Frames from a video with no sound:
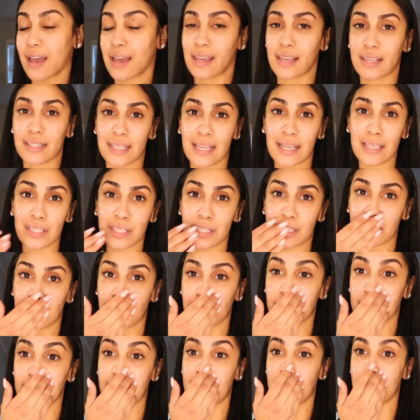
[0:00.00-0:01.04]
I guess I just
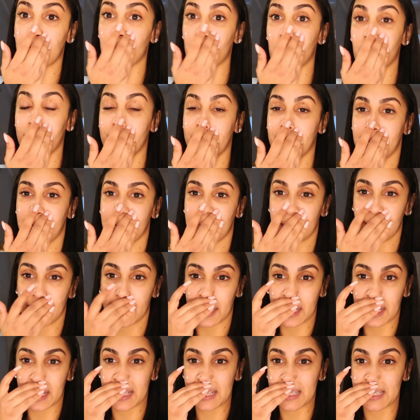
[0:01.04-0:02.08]
turned the camera on
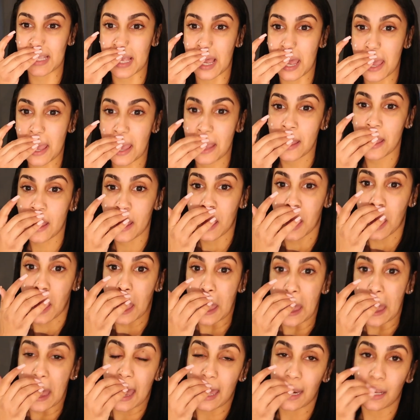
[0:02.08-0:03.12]
because
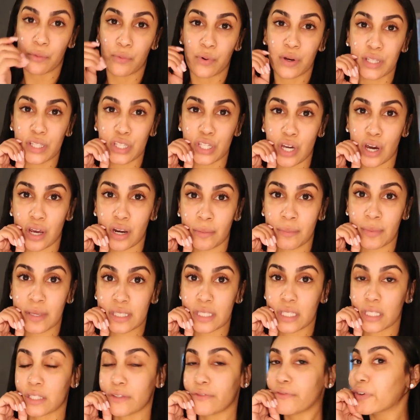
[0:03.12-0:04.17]
I didn't want y'all to miss
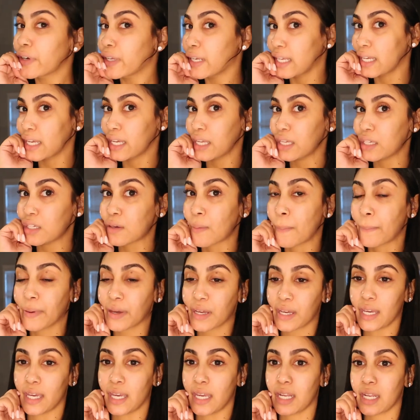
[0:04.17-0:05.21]
this footage,
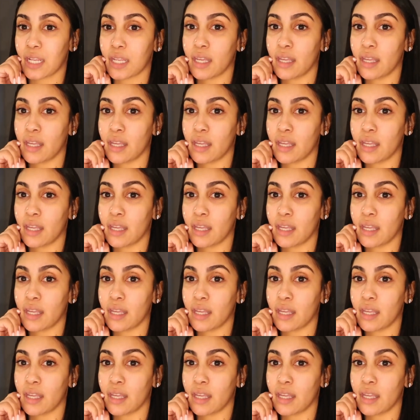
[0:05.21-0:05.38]
but